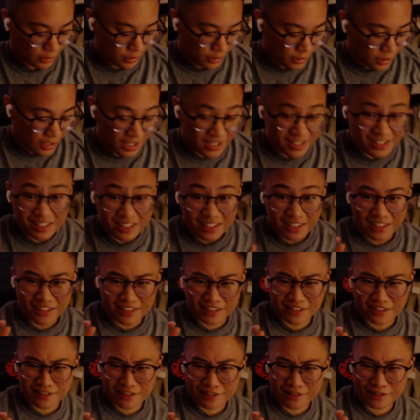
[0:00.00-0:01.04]
I said like
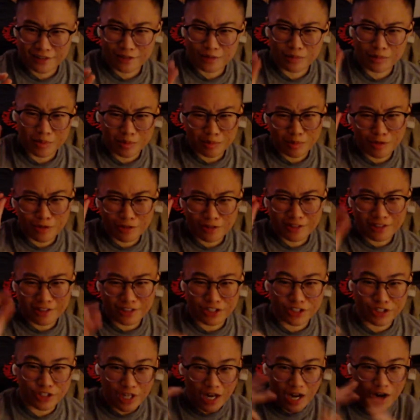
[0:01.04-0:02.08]
a little bit more.
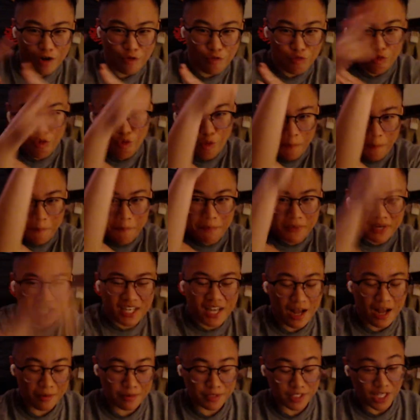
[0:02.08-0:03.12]
She's like,
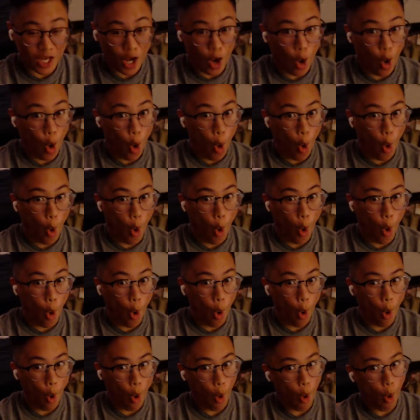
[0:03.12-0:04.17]
I'm just like, oh,
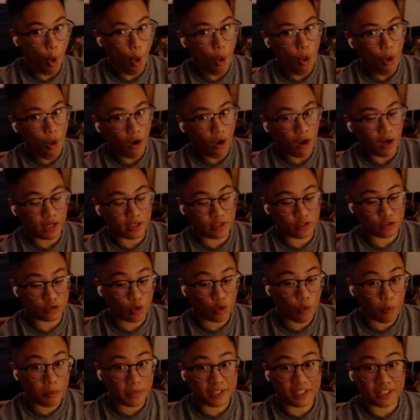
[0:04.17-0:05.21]
I just
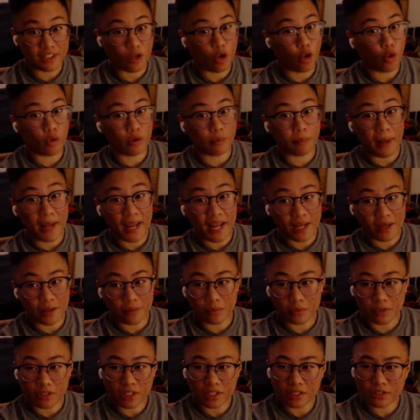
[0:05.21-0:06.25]
hope it didn't look bad.
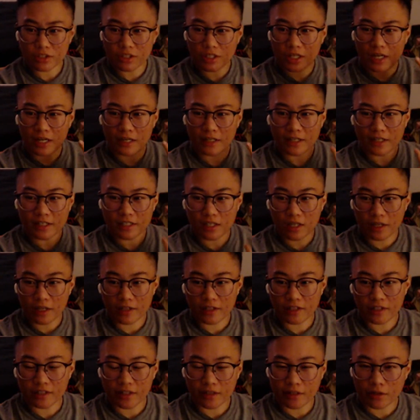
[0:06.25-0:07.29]
But actually, I kind of like
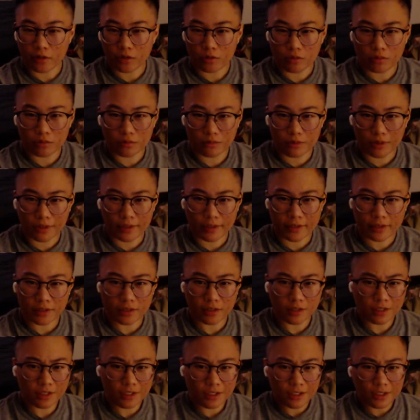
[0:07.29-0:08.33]
it now. Like,
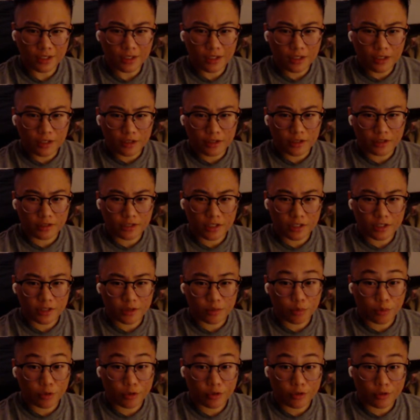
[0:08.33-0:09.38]
it's actually
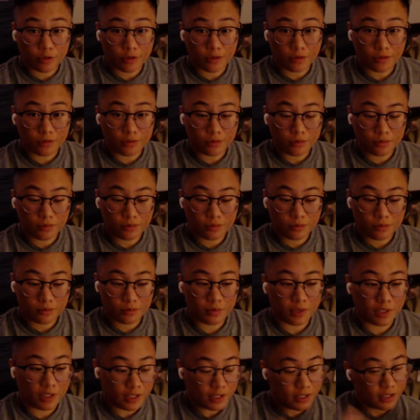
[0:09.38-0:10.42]
pretty.
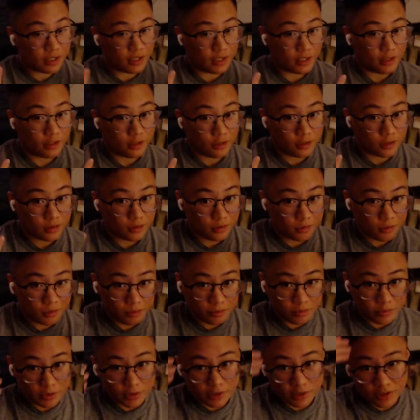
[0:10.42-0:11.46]
I like it,
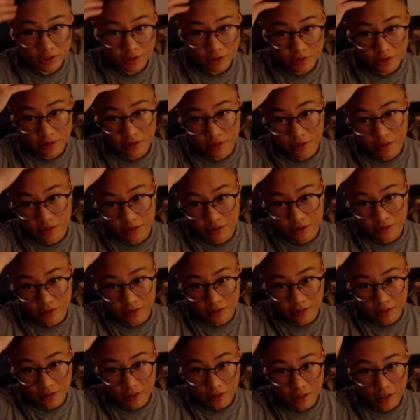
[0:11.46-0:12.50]
but it's like,
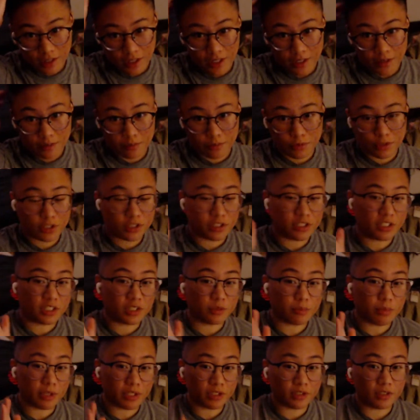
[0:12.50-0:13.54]
I'm just
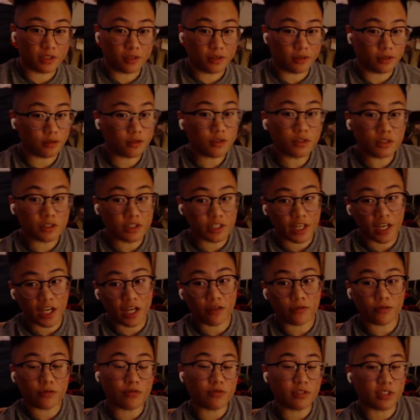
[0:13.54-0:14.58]
expecting to
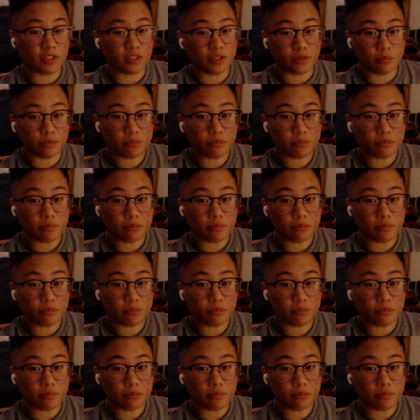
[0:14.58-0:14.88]
have a very